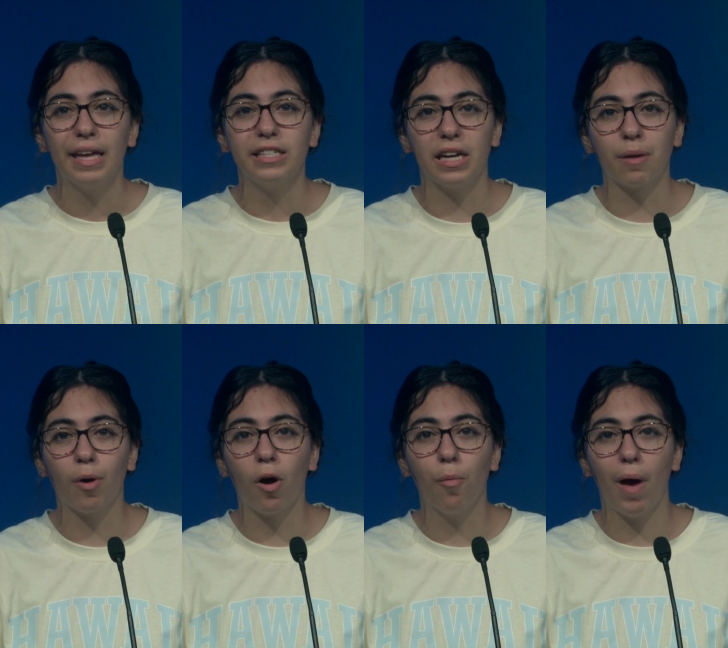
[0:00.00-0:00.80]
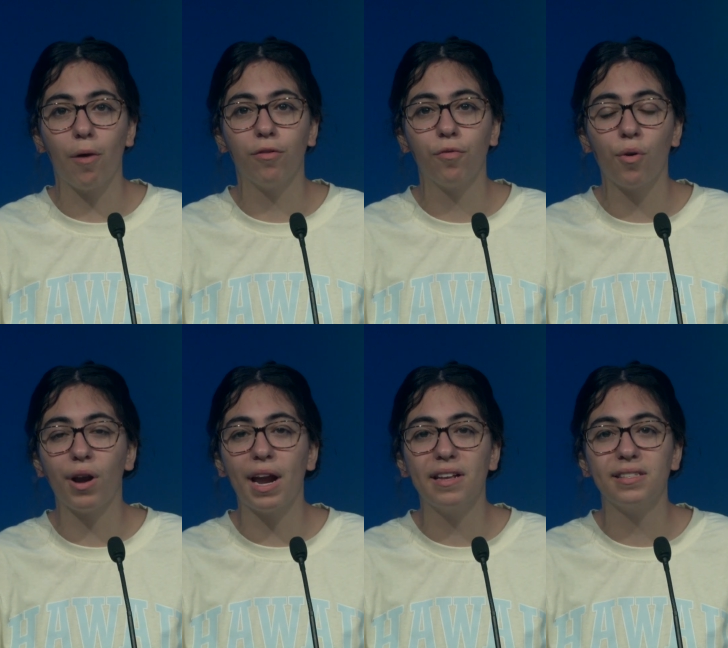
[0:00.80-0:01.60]
Jacob O powered four
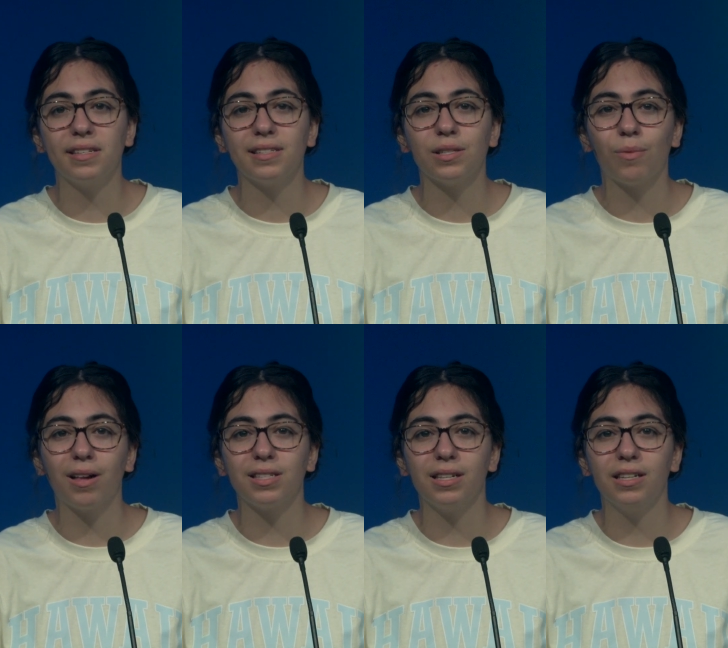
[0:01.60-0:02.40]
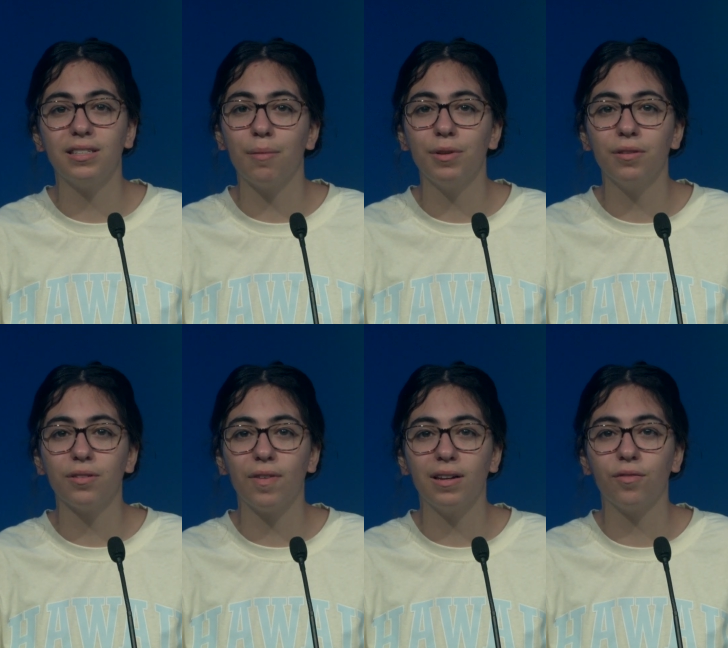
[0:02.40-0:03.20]
aces, while Dylan W
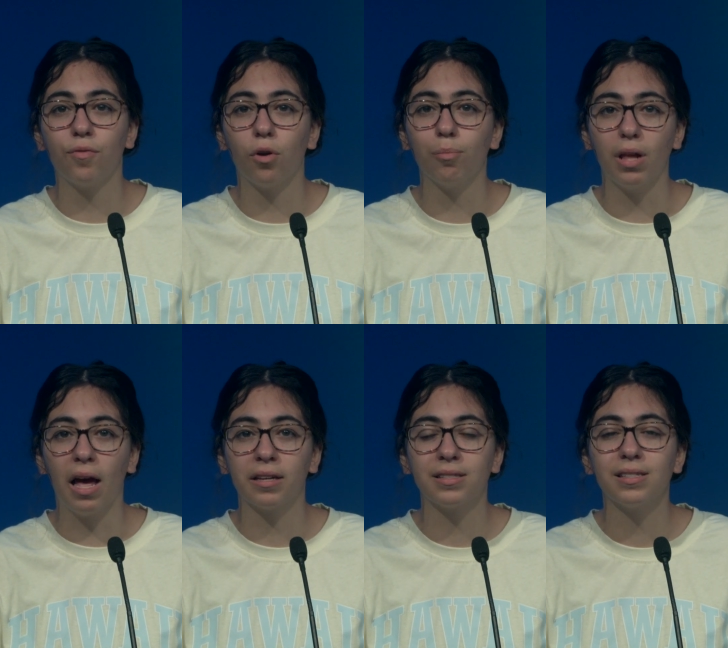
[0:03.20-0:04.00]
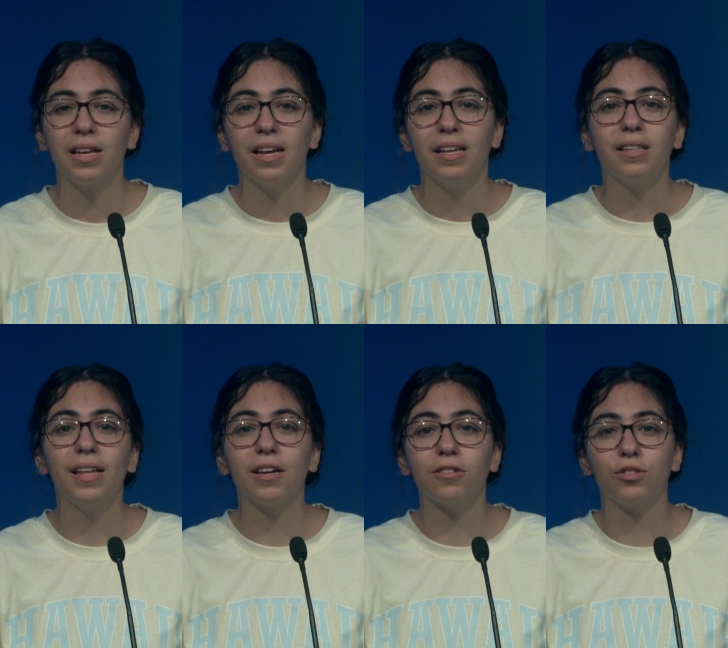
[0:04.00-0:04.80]
defended four blocks. The
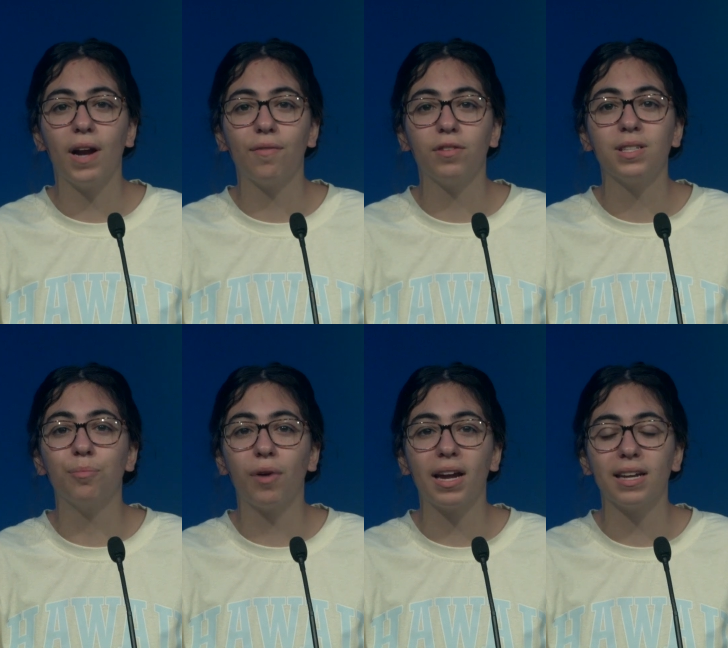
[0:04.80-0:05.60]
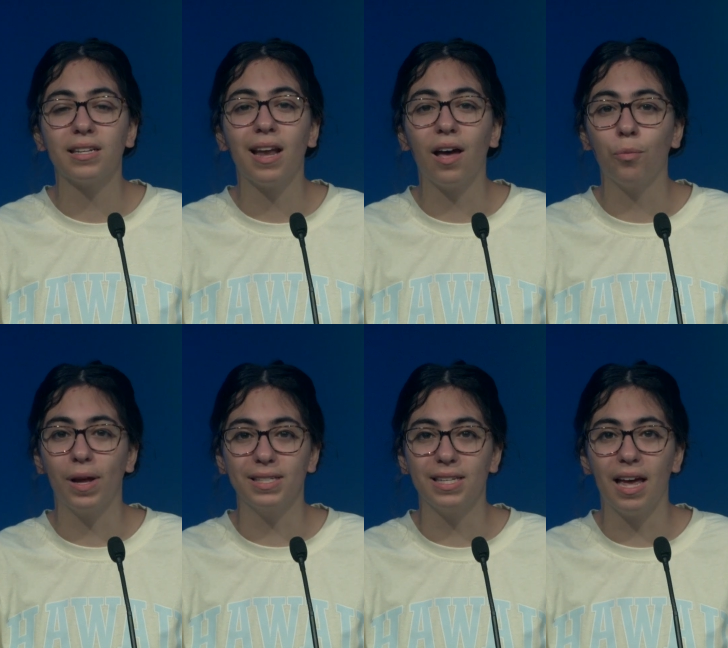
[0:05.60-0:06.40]
Lakers travel to Brighton on
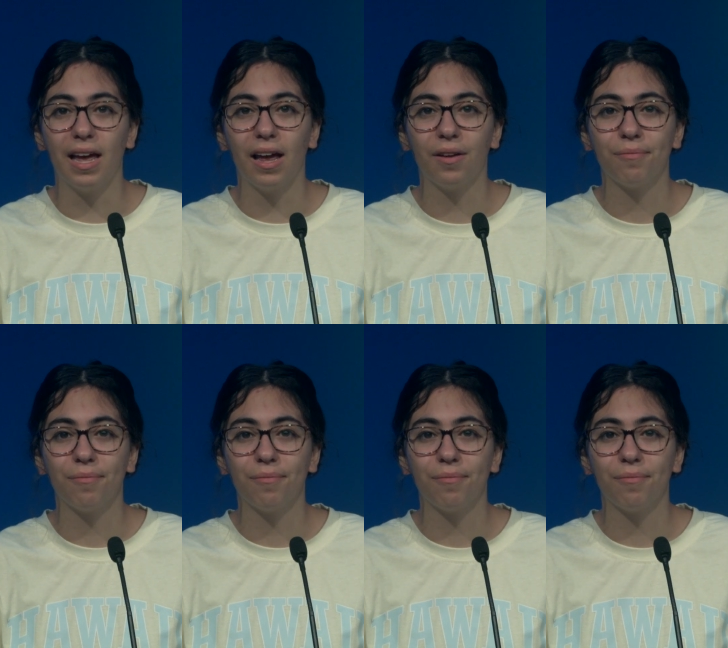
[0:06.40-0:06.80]
Wednesday.